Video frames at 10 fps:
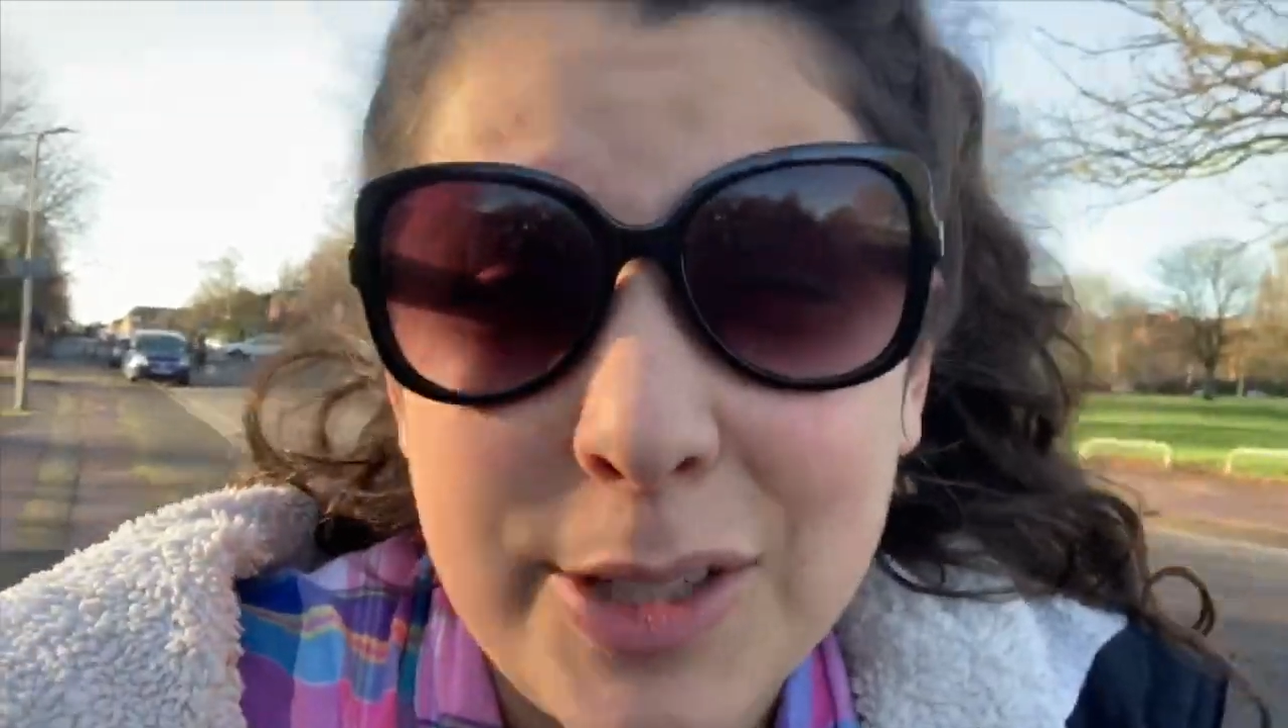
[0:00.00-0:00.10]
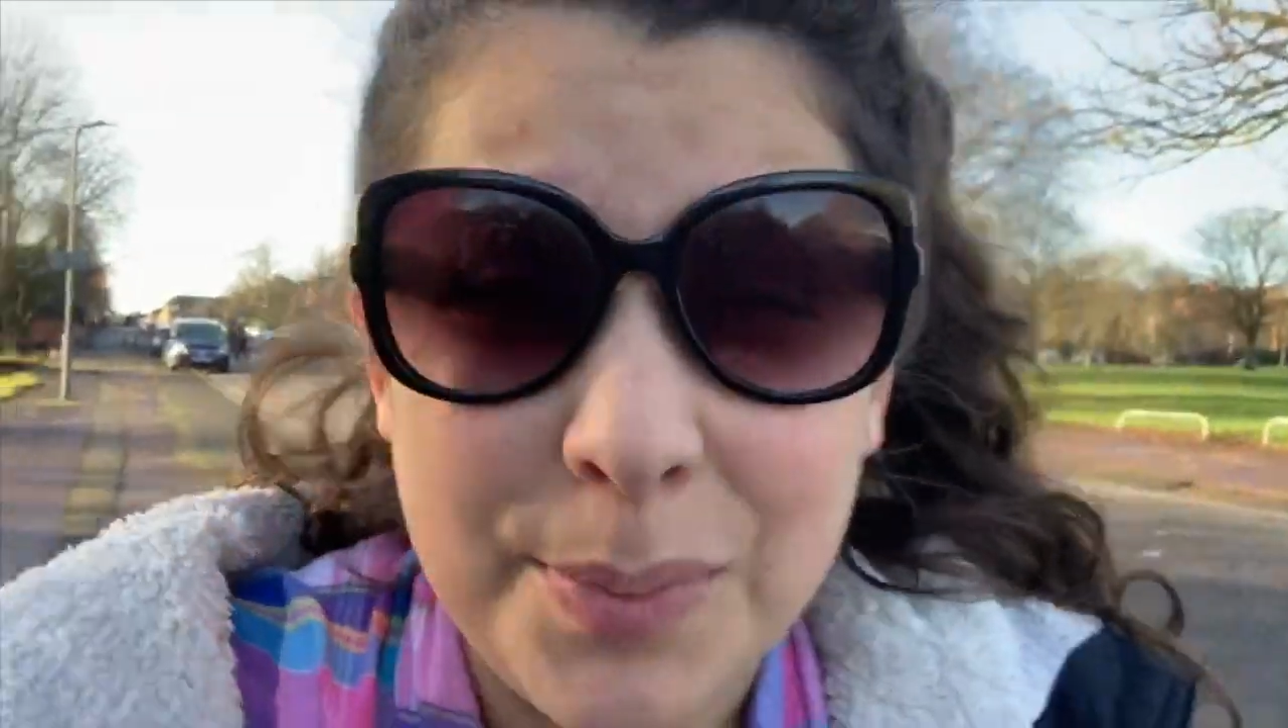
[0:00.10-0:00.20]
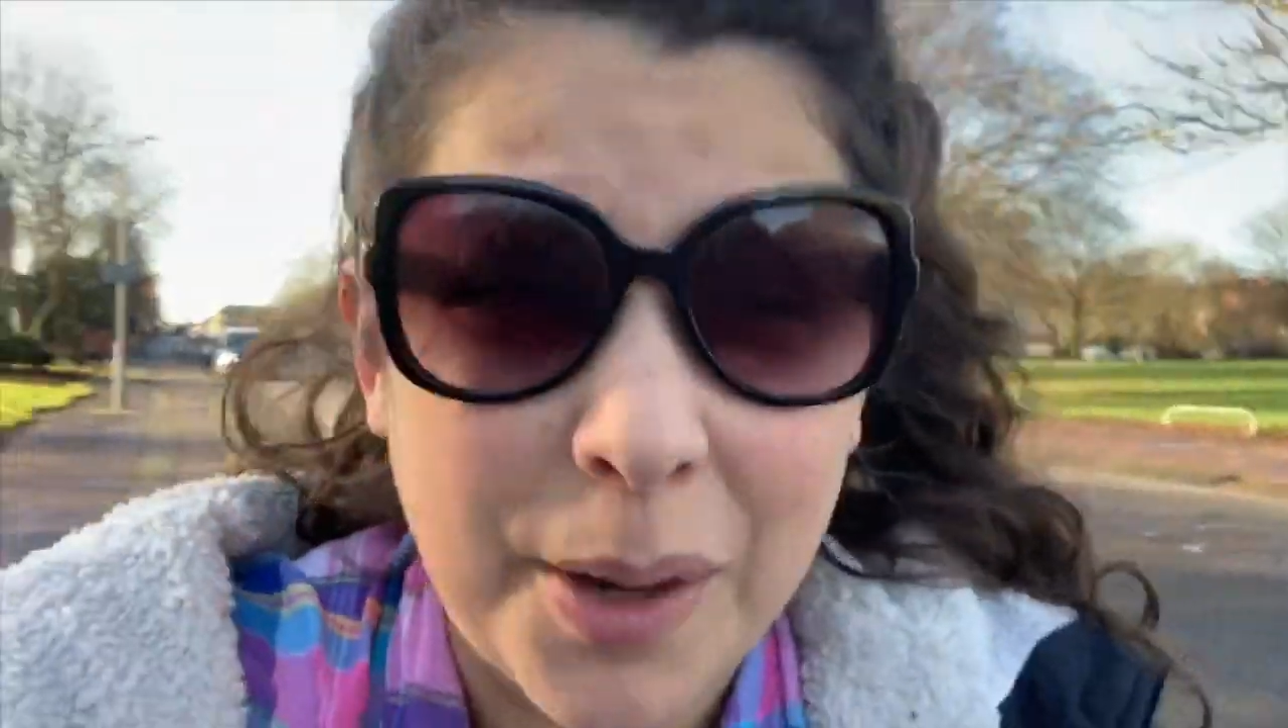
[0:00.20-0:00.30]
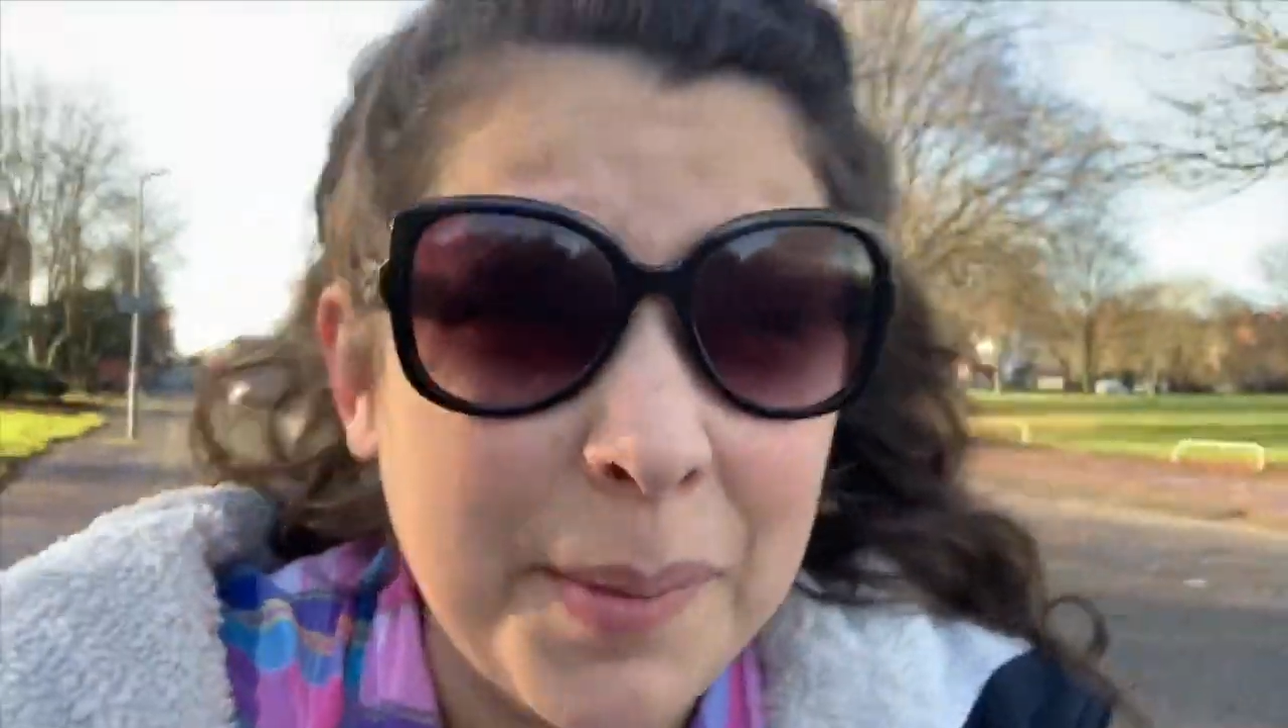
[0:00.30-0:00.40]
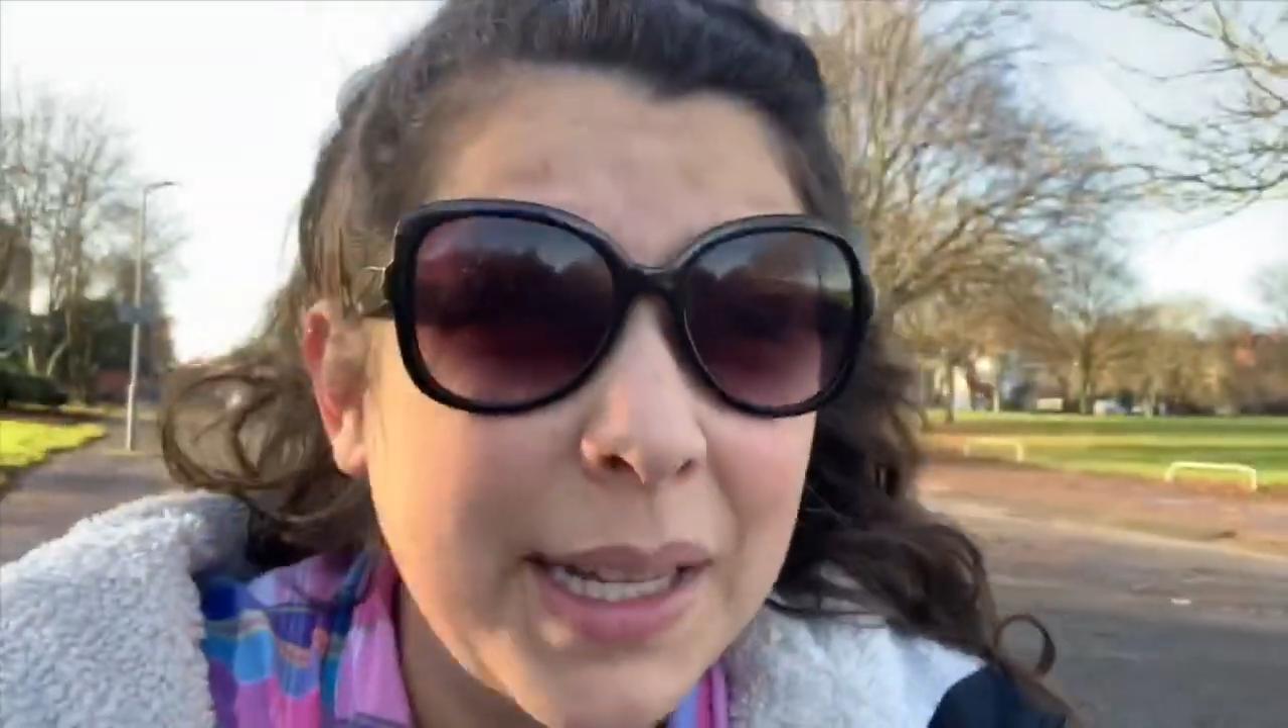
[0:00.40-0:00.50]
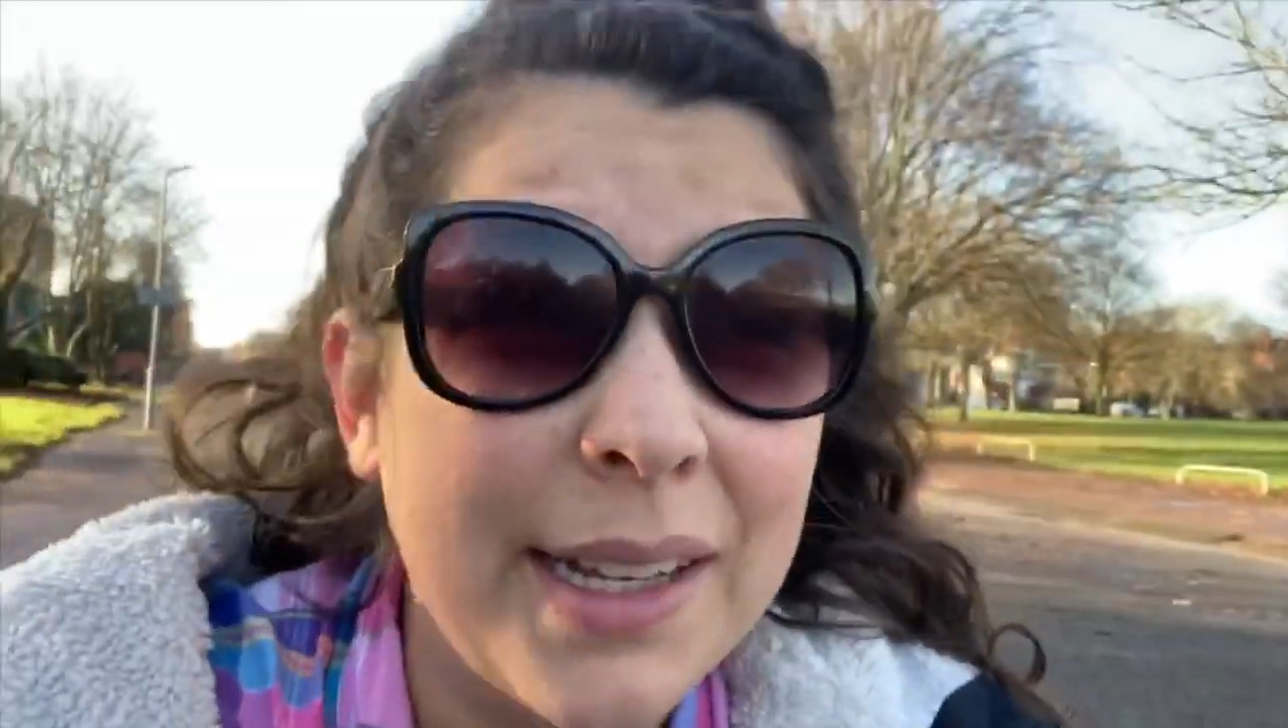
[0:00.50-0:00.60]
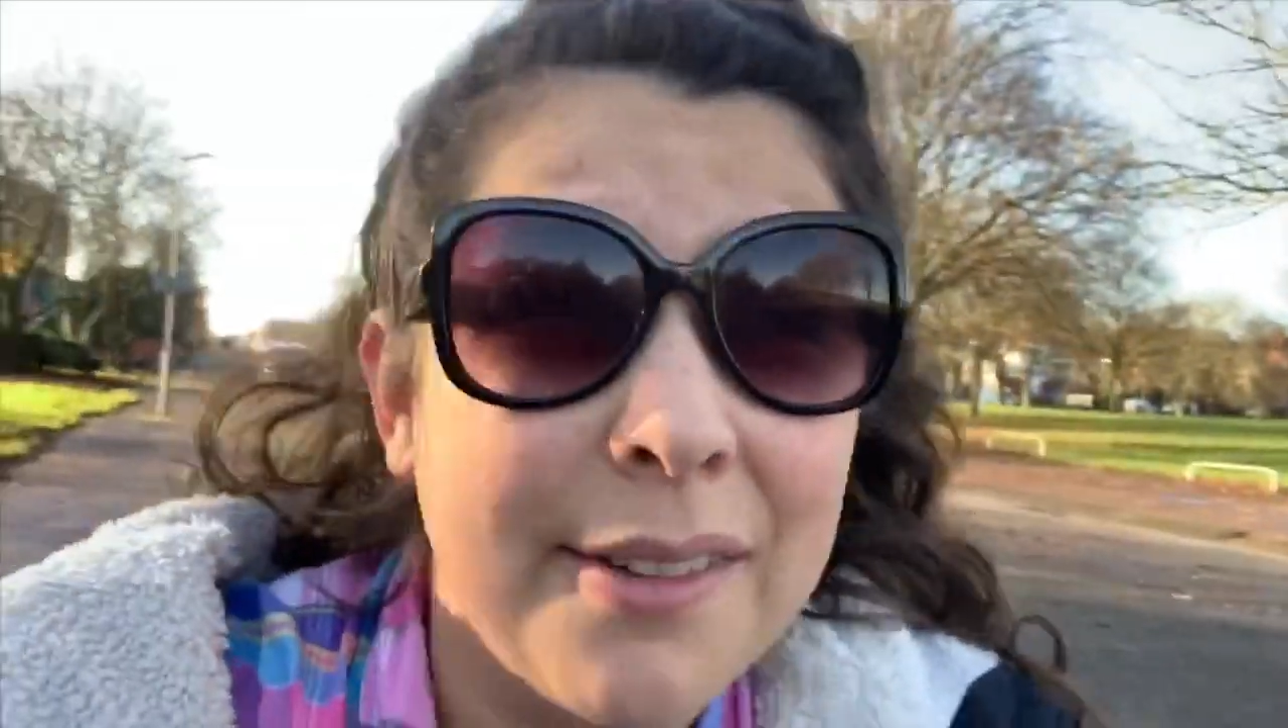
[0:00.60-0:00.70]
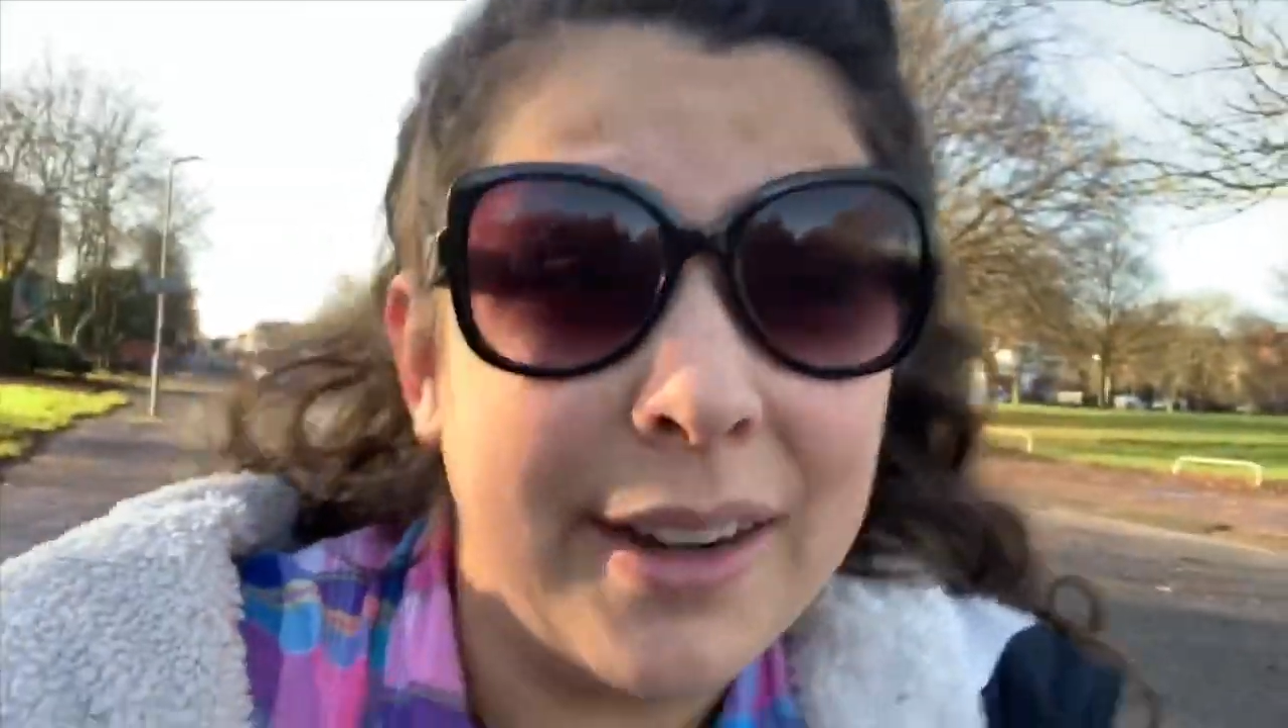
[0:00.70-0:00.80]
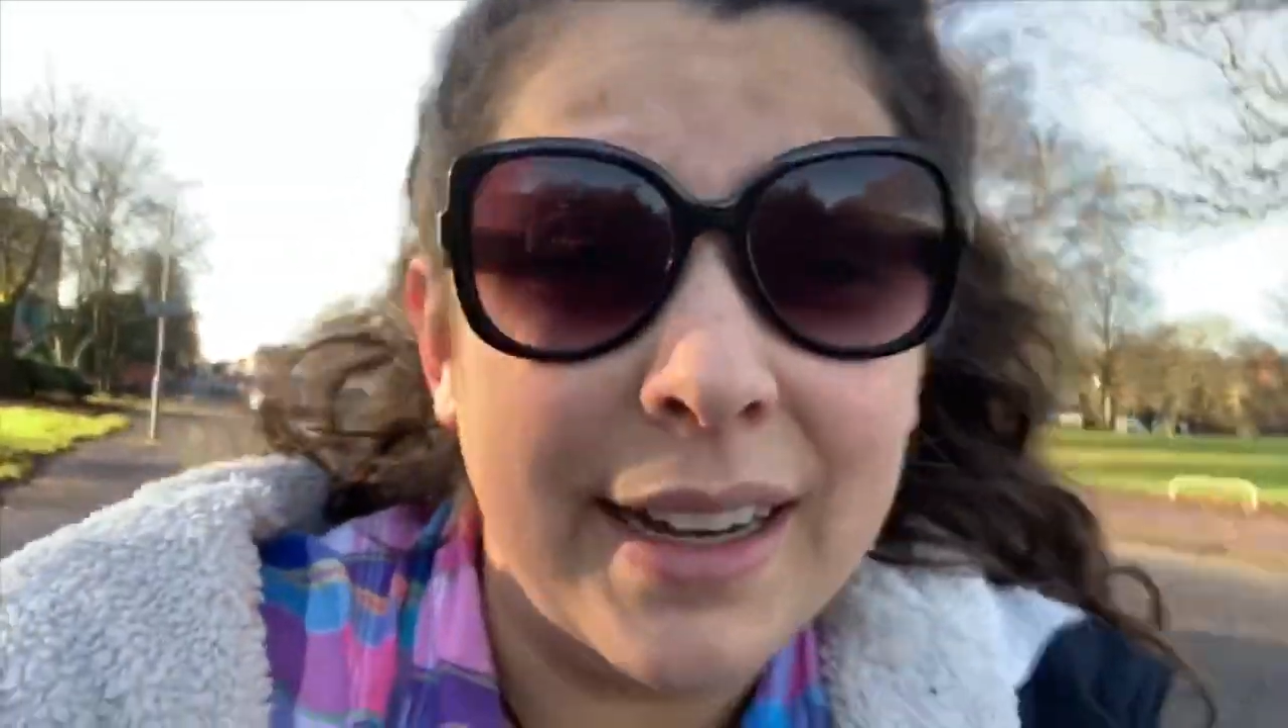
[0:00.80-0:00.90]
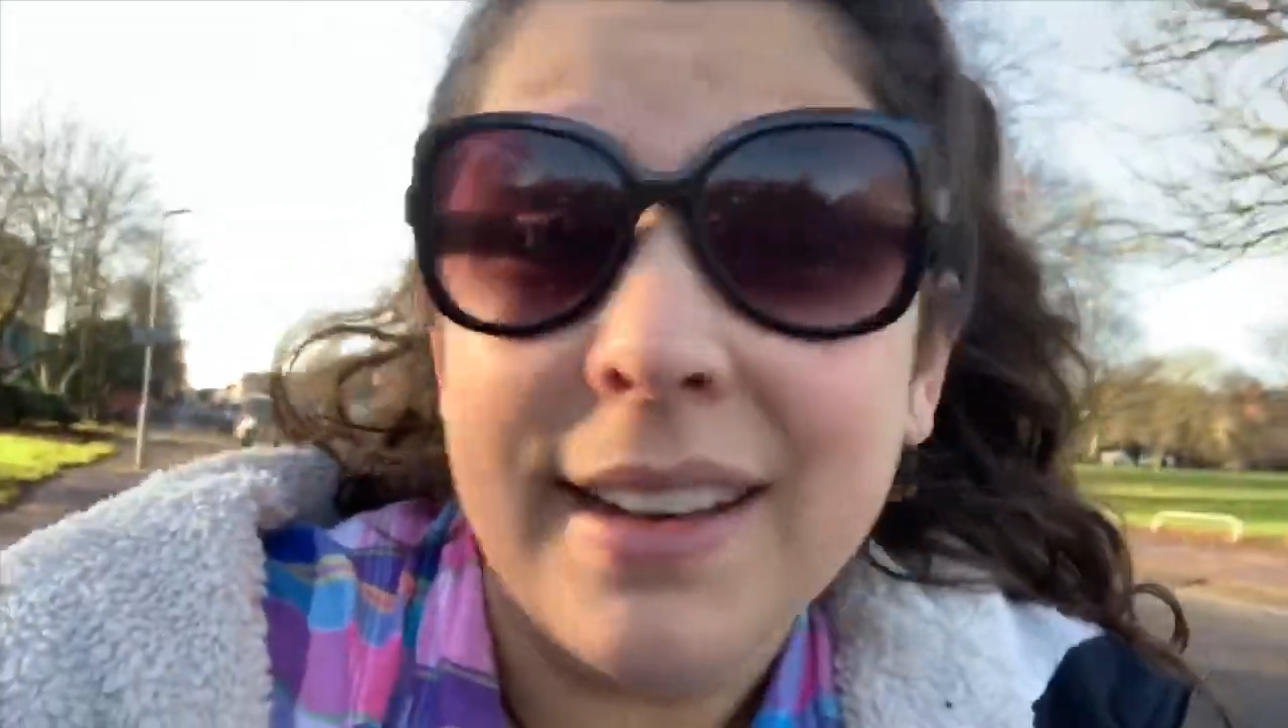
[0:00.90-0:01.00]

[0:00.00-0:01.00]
it's probably gonna rain